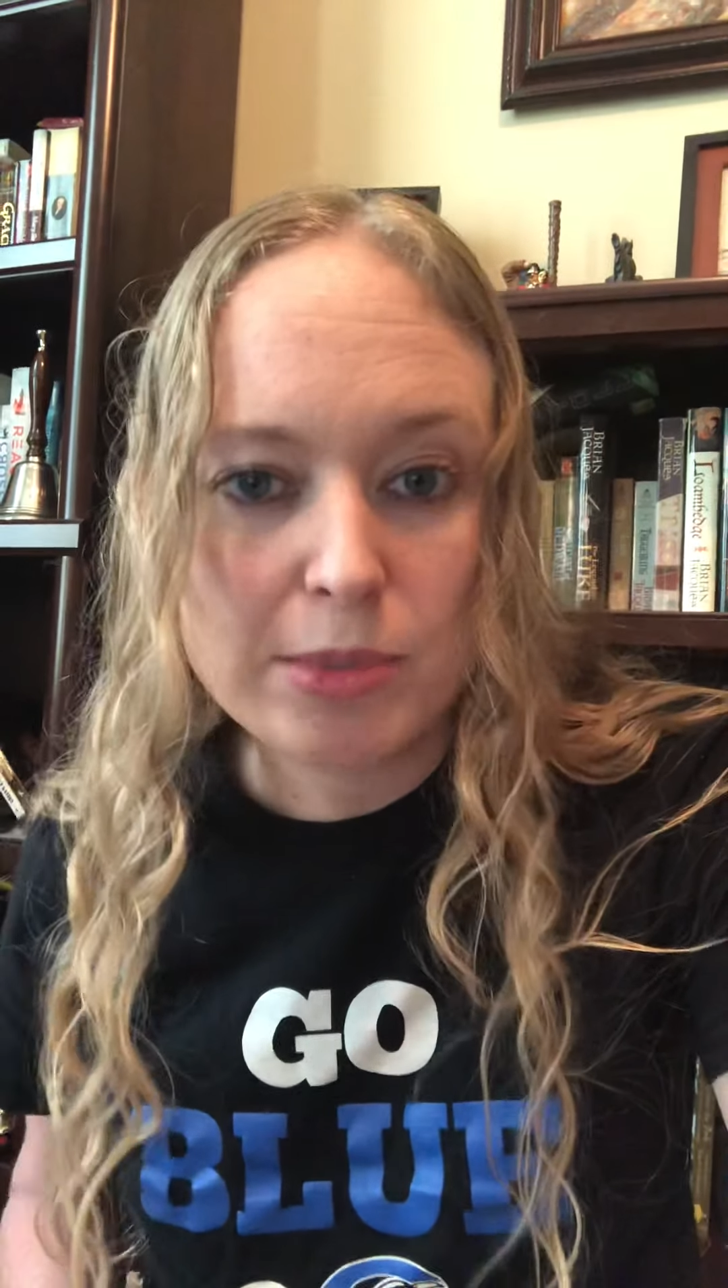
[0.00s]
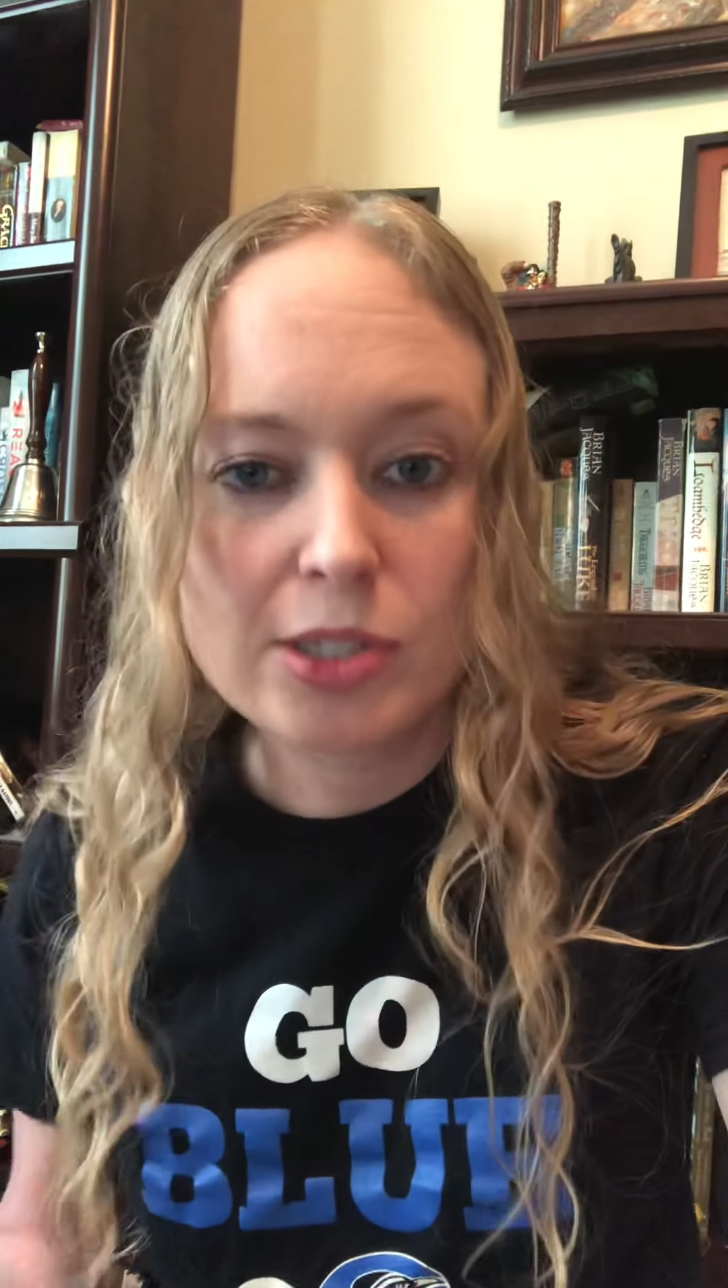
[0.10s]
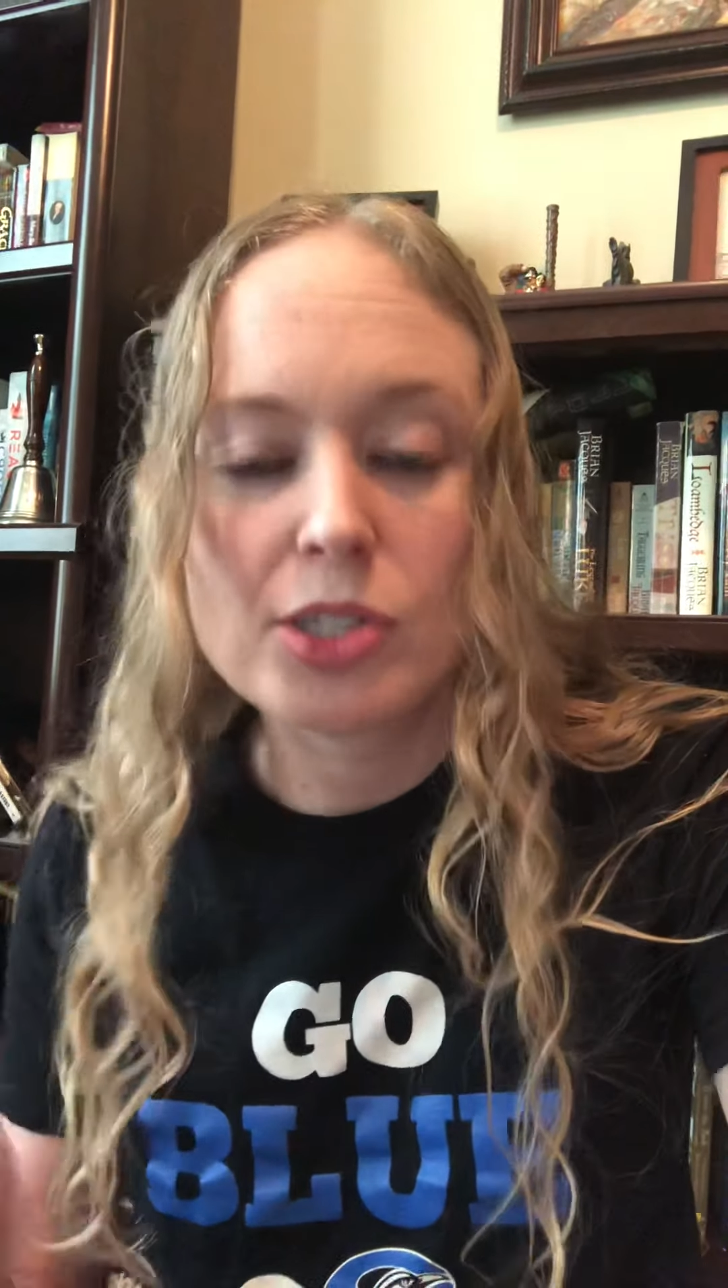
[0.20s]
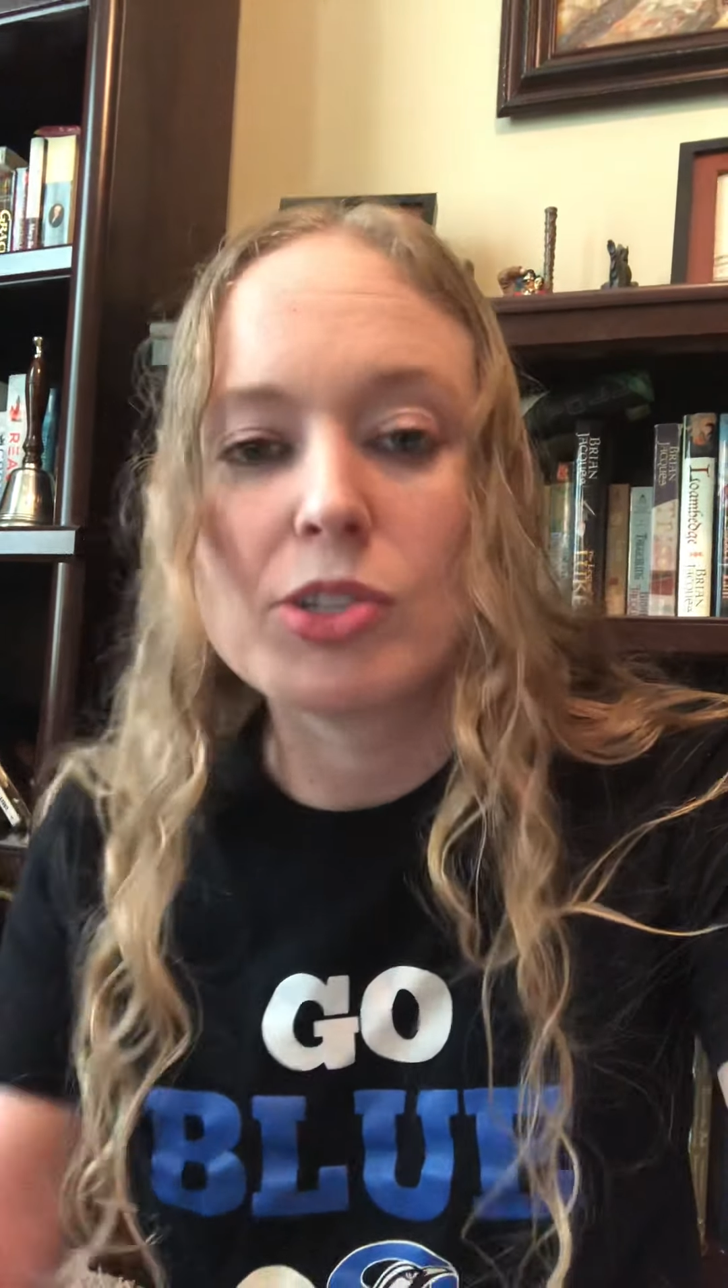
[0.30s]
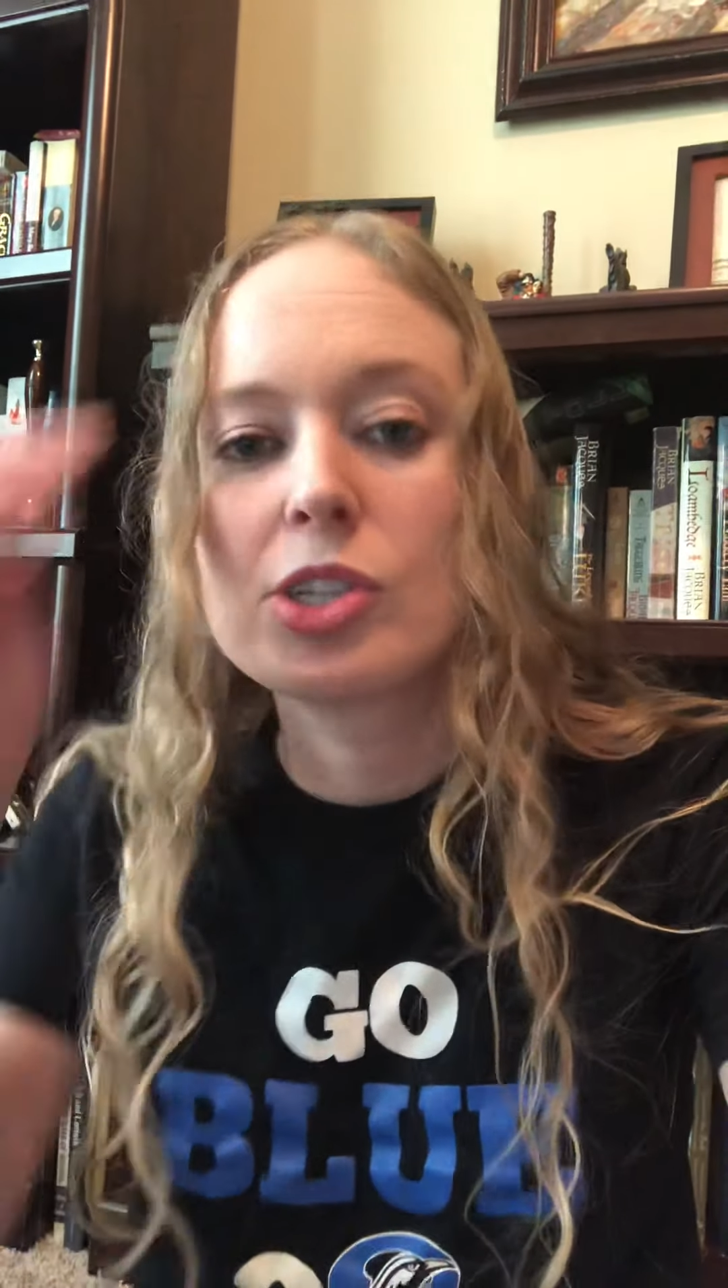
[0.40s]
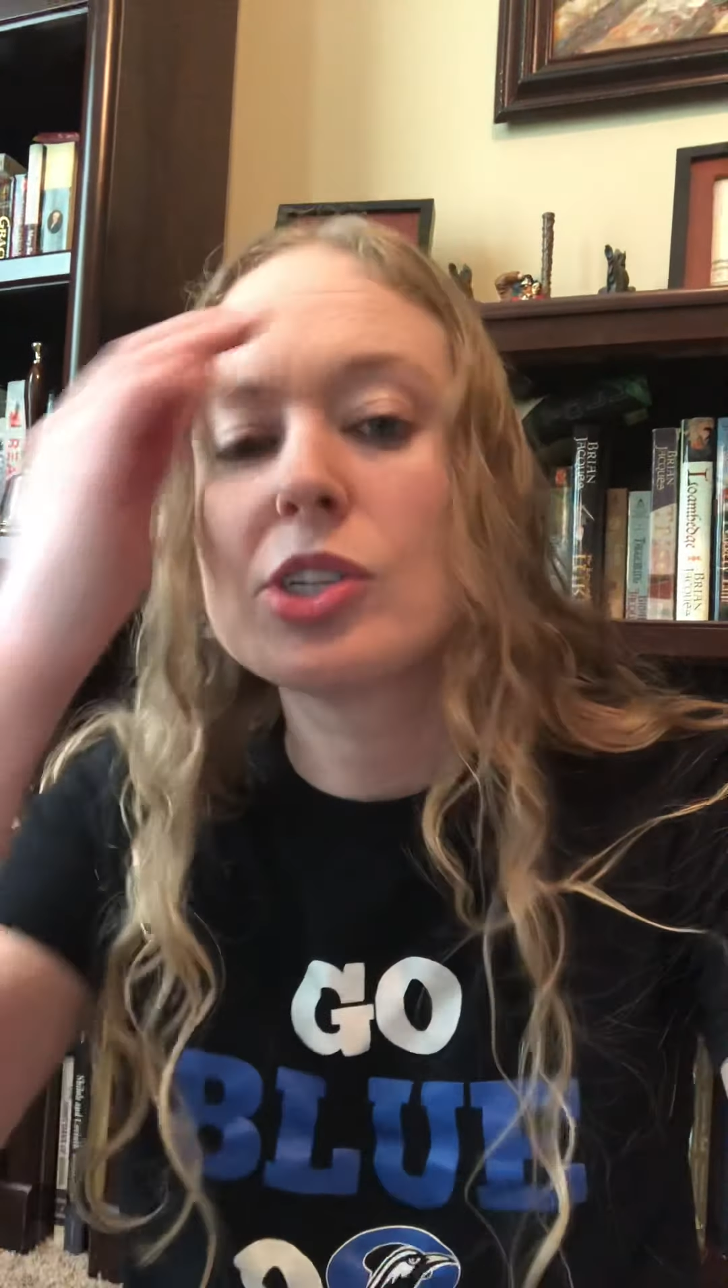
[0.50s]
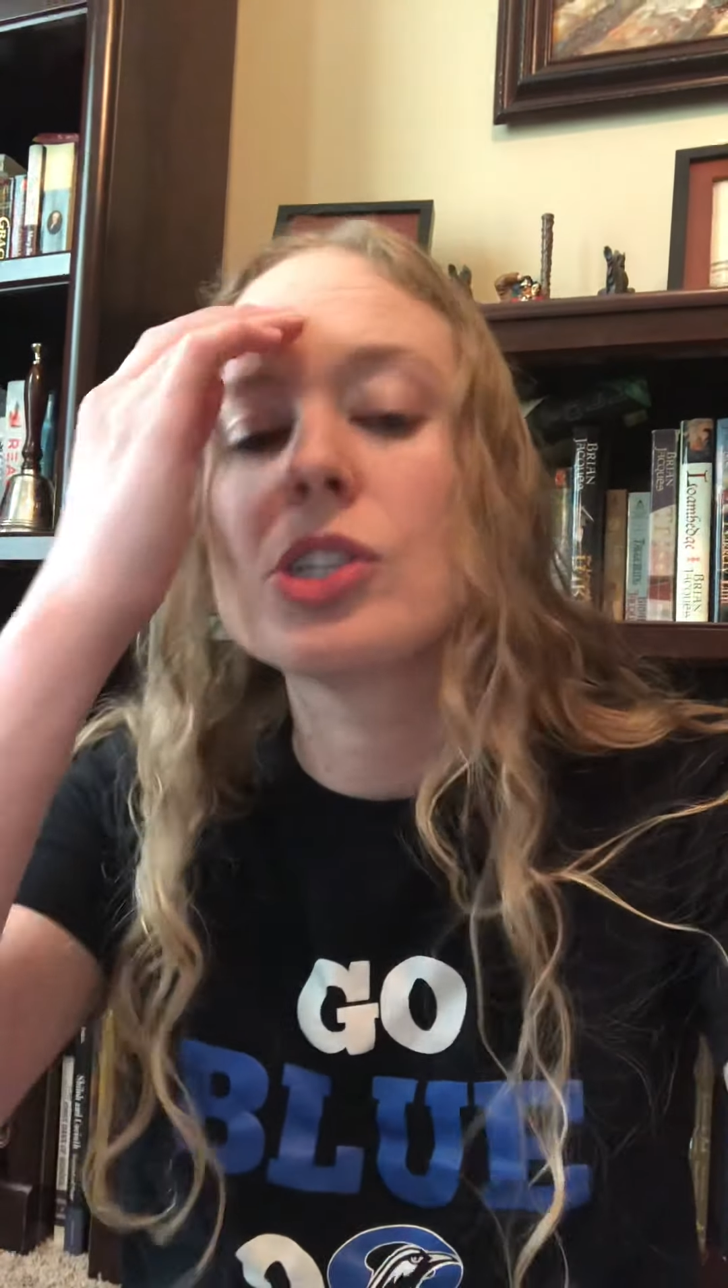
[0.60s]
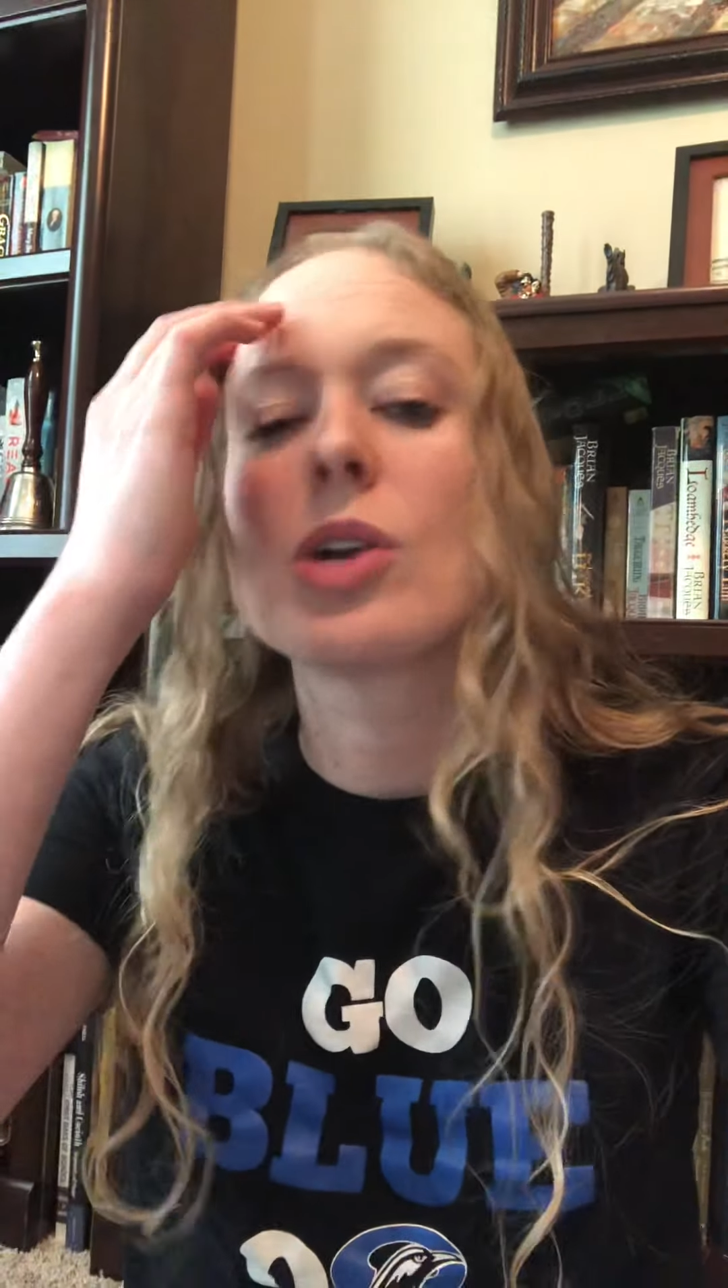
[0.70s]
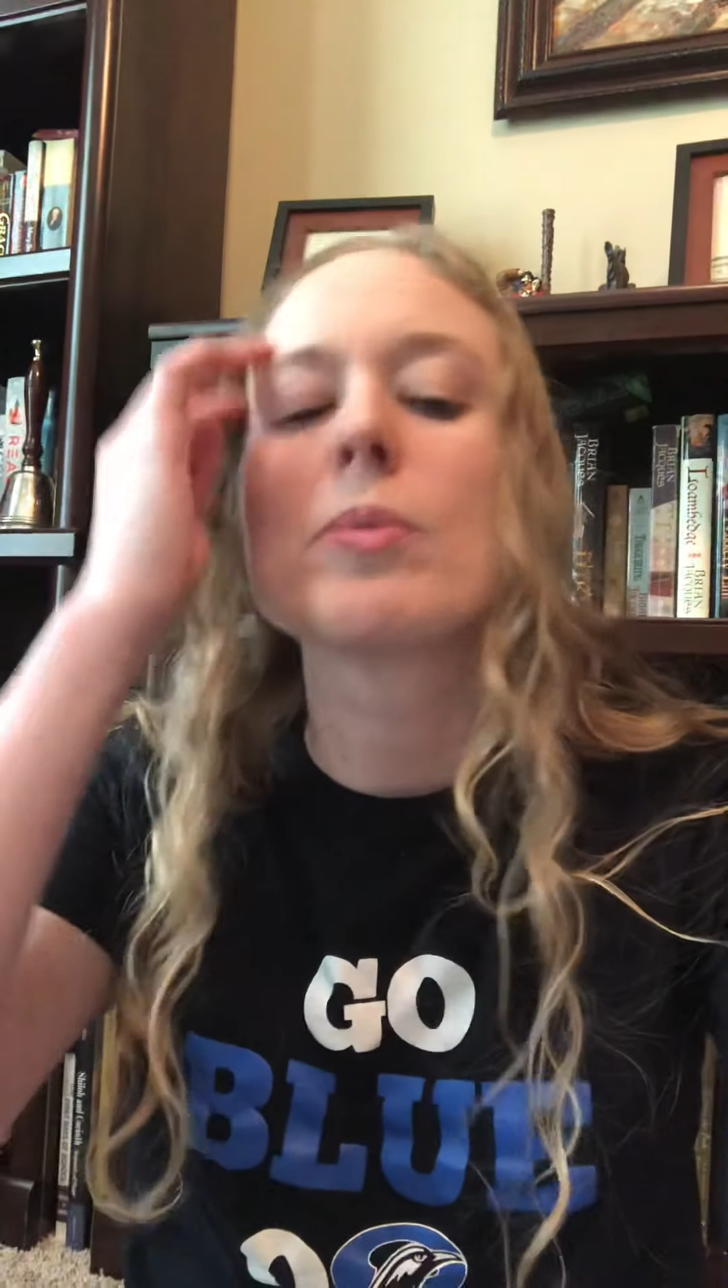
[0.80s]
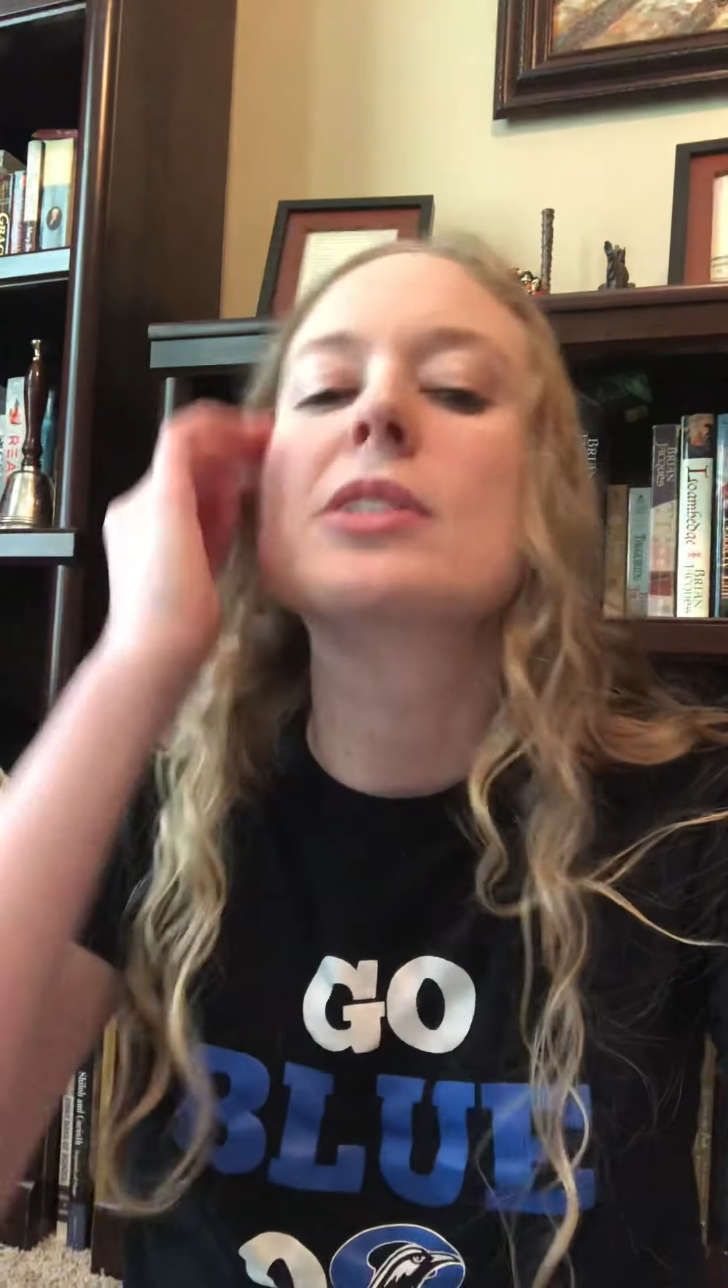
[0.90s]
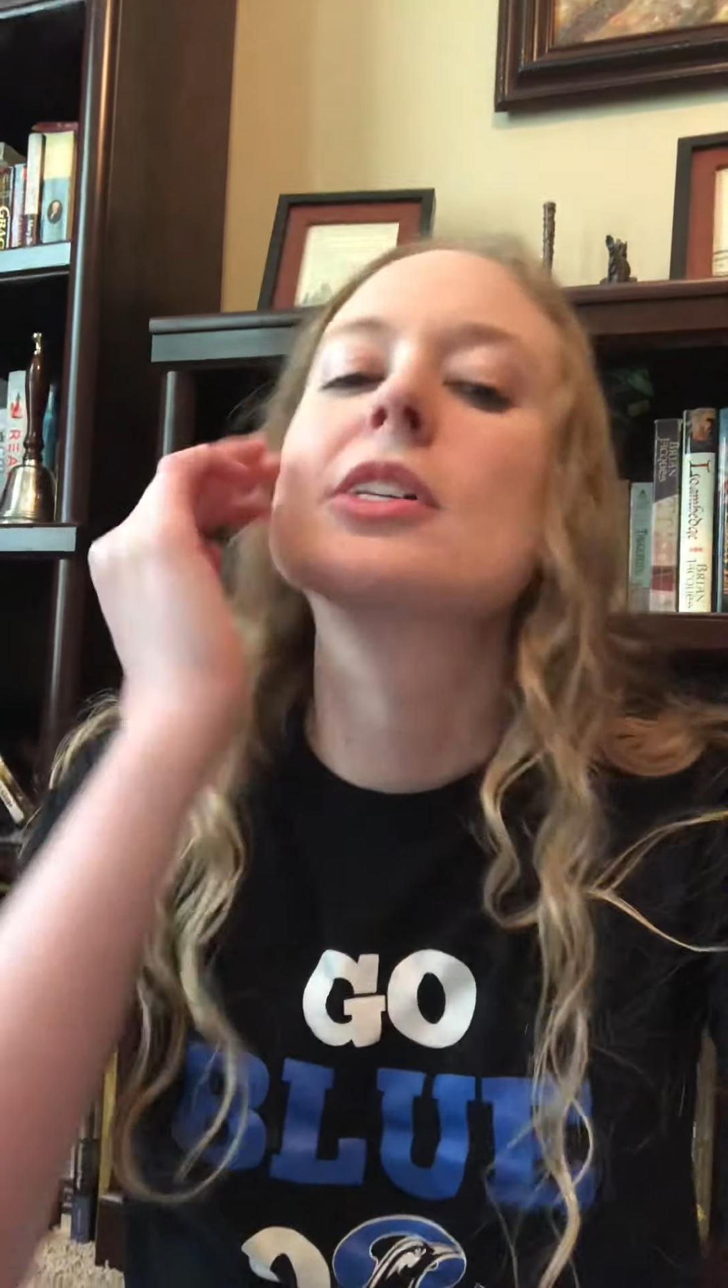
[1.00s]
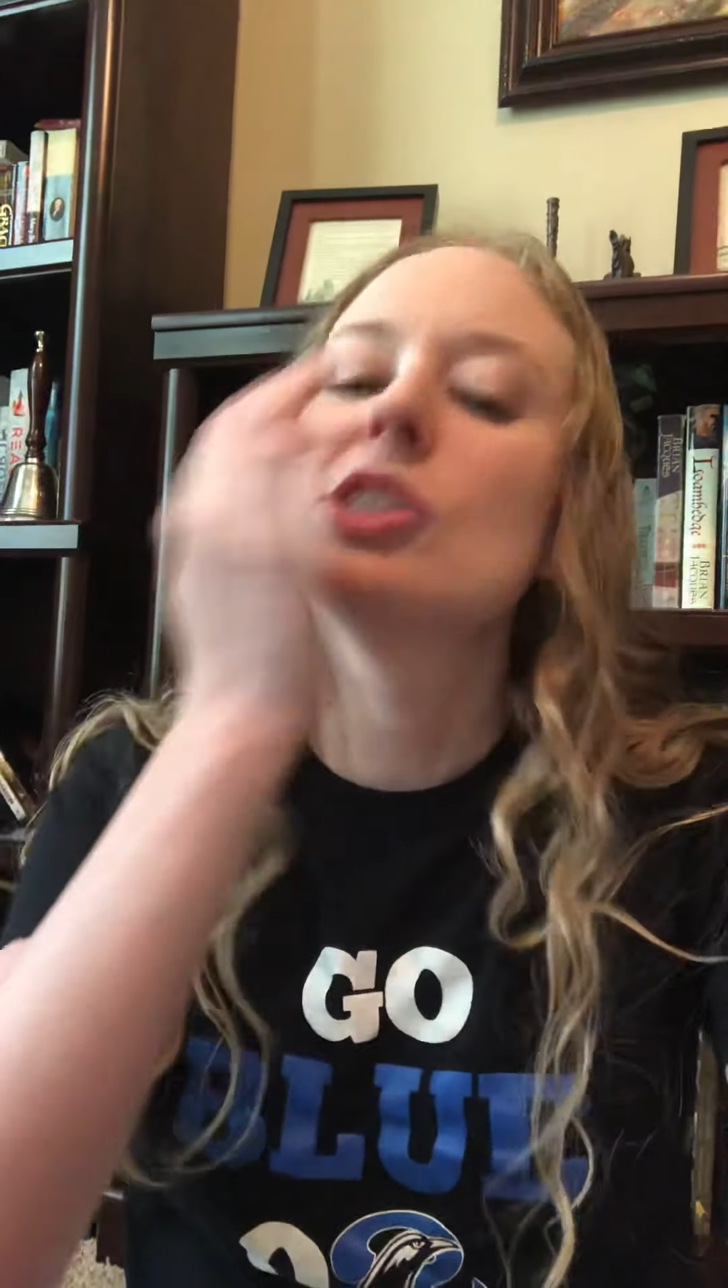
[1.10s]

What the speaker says: So she determines that